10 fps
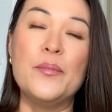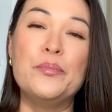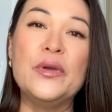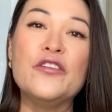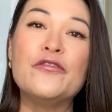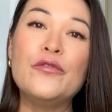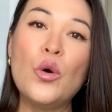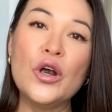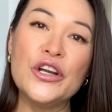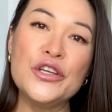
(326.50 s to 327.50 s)

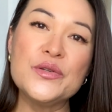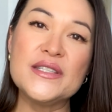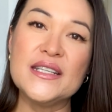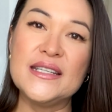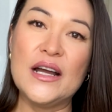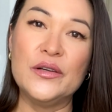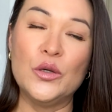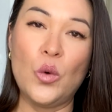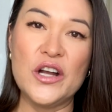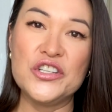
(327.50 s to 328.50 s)
Before you sit down
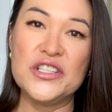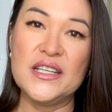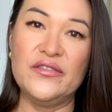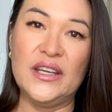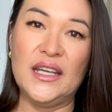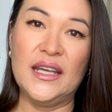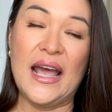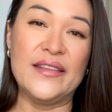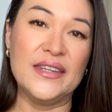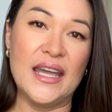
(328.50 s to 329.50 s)
and watch TV
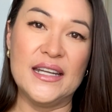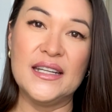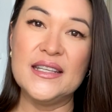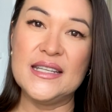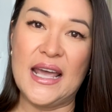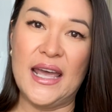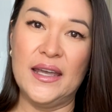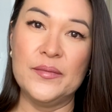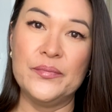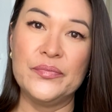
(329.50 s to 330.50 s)
at the end of the
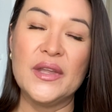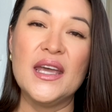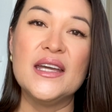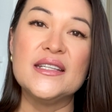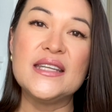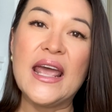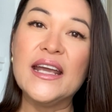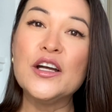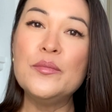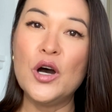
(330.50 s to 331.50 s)
day,
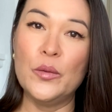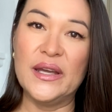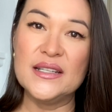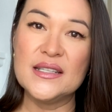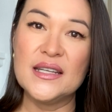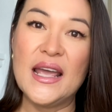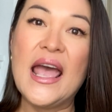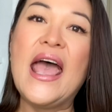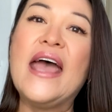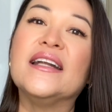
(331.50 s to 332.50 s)
take a moment
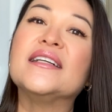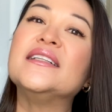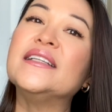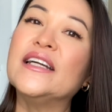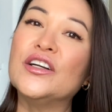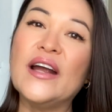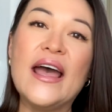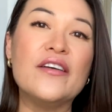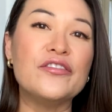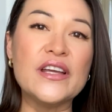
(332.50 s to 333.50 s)
and clear
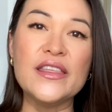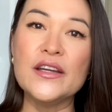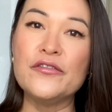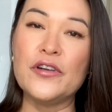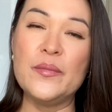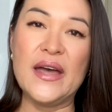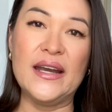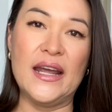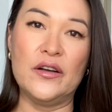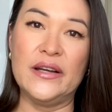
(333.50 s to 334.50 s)
everything from
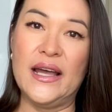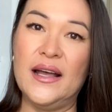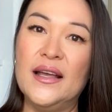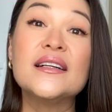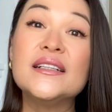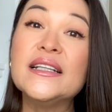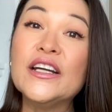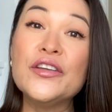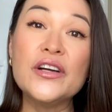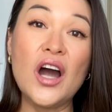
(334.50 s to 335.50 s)
that area.
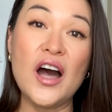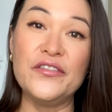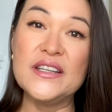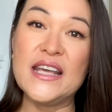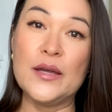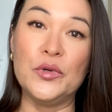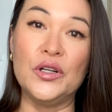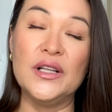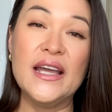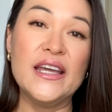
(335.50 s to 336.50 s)
Clear the coffee
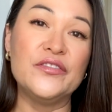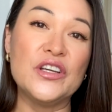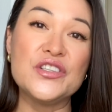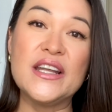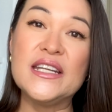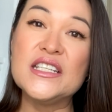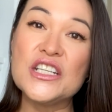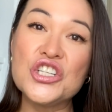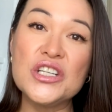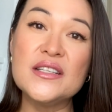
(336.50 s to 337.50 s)
table. If there's any
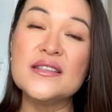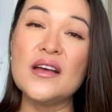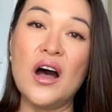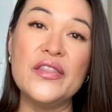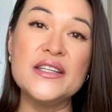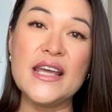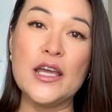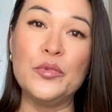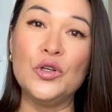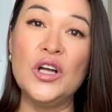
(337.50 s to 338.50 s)
dishes on the
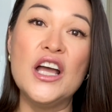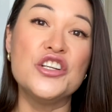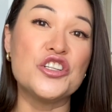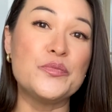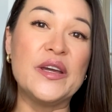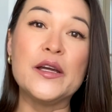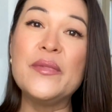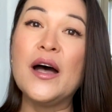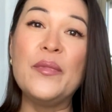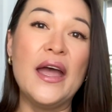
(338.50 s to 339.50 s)
table, just pick
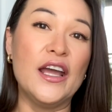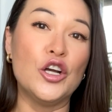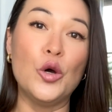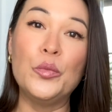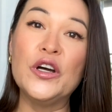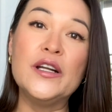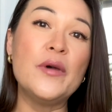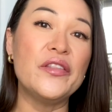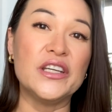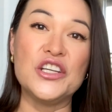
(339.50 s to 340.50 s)
them up and go put
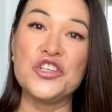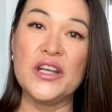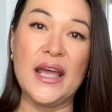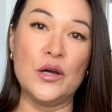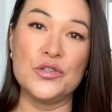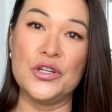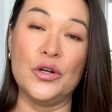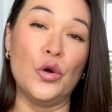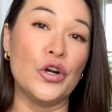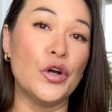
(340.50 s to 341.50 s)
them on the kitchen
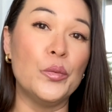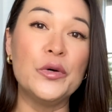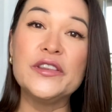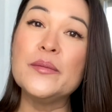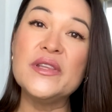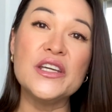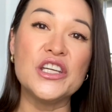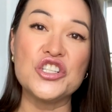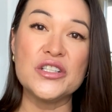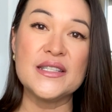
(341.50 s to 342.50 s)
counter or go put them in the
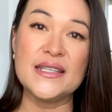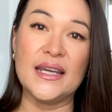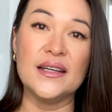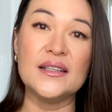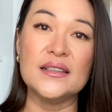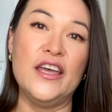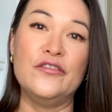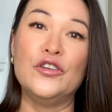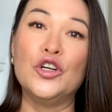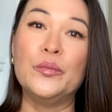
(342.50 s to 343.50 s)
kitchen sink.
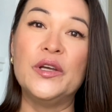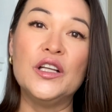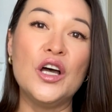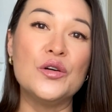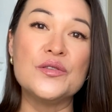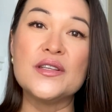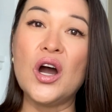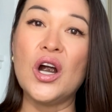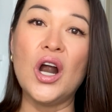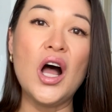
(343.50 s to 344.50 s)
If your pillows
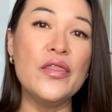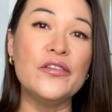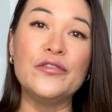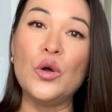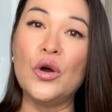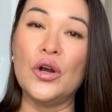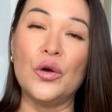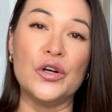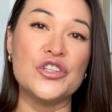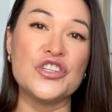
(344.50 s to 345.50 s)
are on the floor
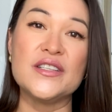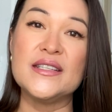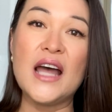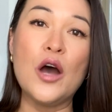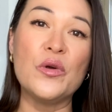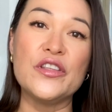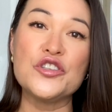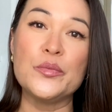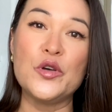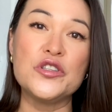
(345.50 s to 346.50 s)
or just not where they're
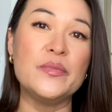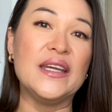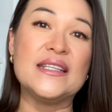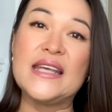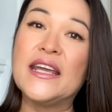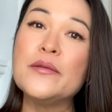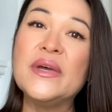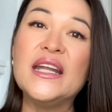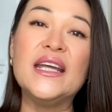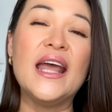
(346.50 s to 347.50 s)
supposed to be, take a
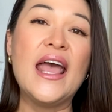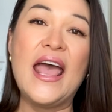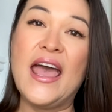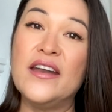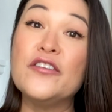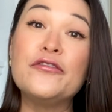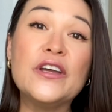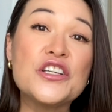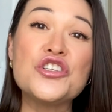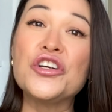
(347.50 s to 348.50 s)
minute and
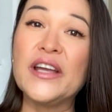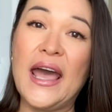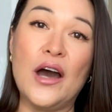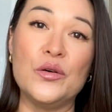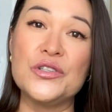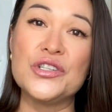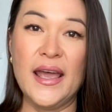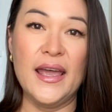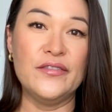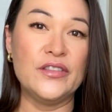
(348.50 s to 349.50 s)
fix your
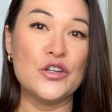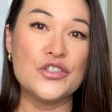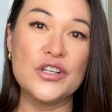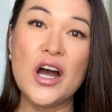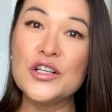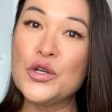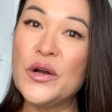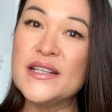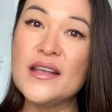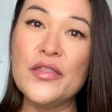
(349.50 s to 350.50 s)
couch. If there's dog
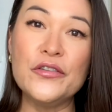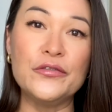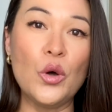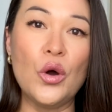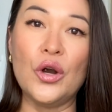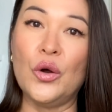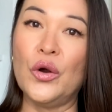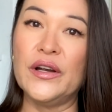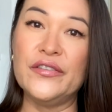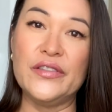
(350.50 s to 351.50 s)
toys on the floor
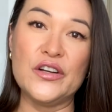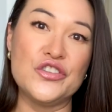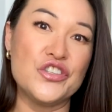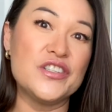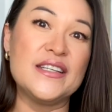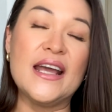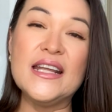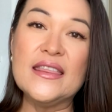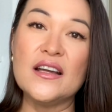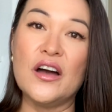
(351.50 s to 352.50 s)
or if there's just
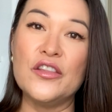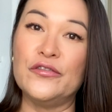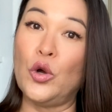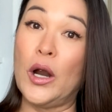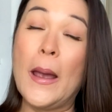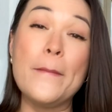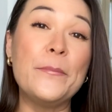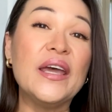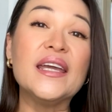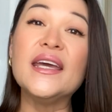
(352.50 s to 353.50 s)
anything on the floor,
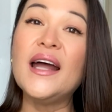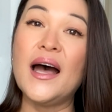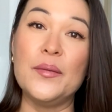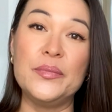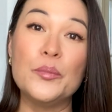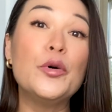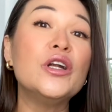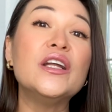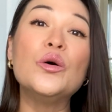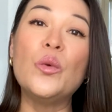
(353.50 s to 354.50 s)
pick it up.
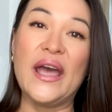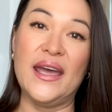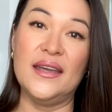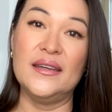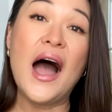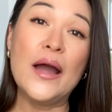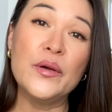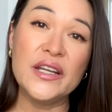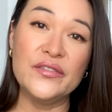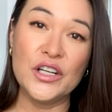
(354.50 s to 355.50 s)
Put it away. I
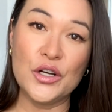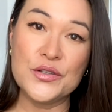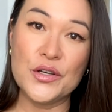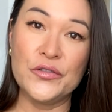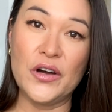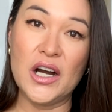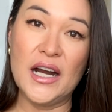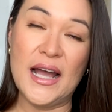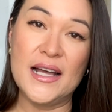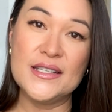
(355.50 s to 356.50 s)
would even go so
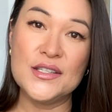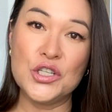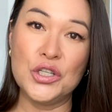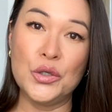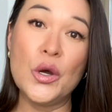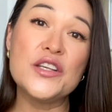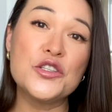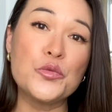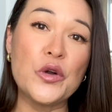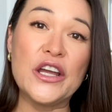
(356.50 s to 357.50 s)
far as to
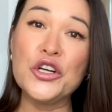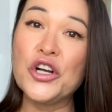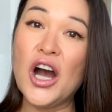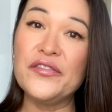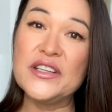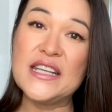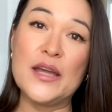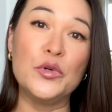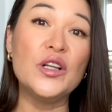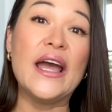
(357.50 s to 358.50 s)
spray your coffee
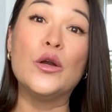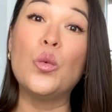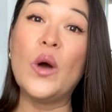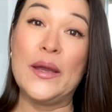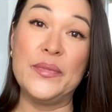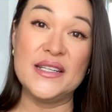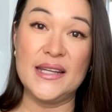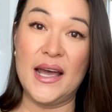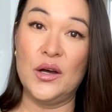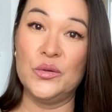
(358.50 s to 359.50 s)
table and wipe it
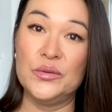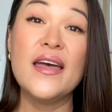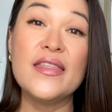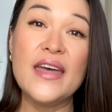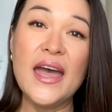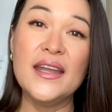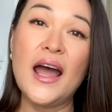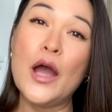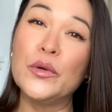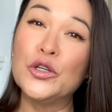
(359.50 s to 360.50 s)
down. Then
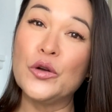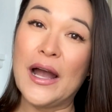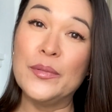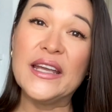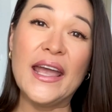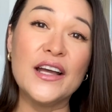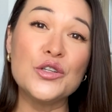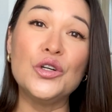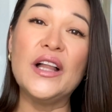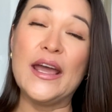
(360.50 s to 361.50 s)
I would grab a
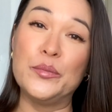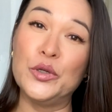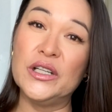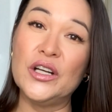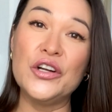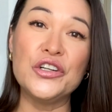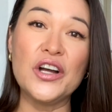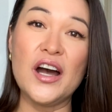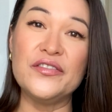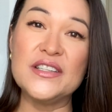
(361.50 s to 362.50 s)
candle and put it on your coffee